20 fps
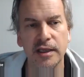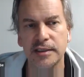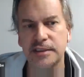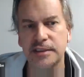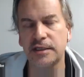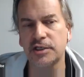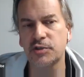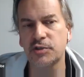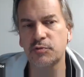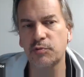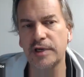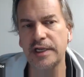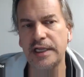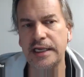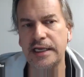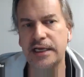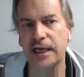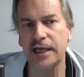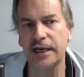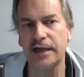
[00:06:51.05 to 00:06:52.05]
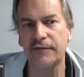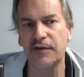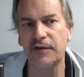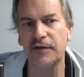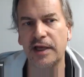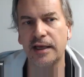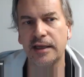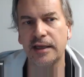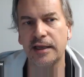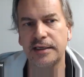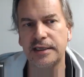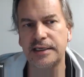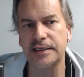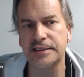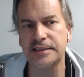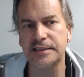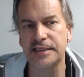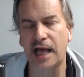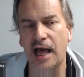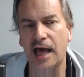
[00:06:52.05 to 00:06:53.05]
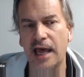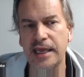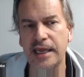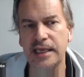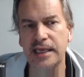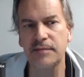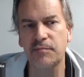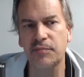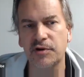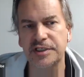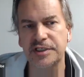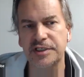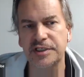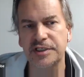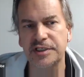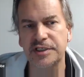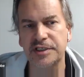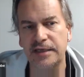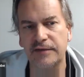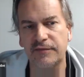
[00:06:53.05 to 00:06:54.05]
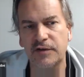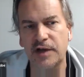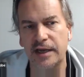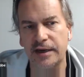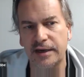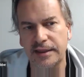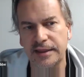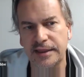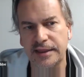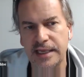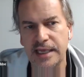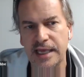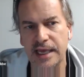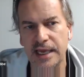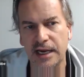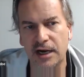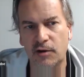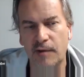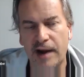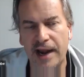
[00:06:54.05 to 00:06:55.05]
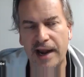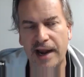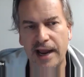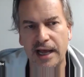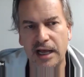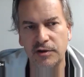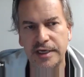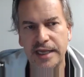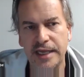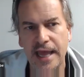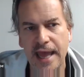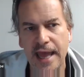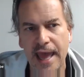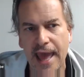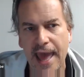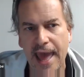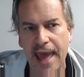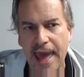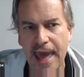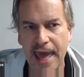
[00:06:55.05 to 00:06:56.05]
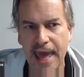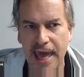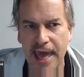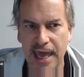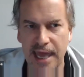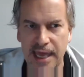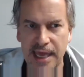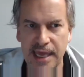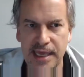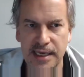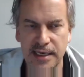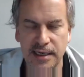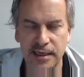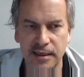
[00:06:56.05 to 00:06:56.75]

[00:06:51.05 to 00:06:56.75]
So there's really kind of a design perspective kind of thinking around, hey,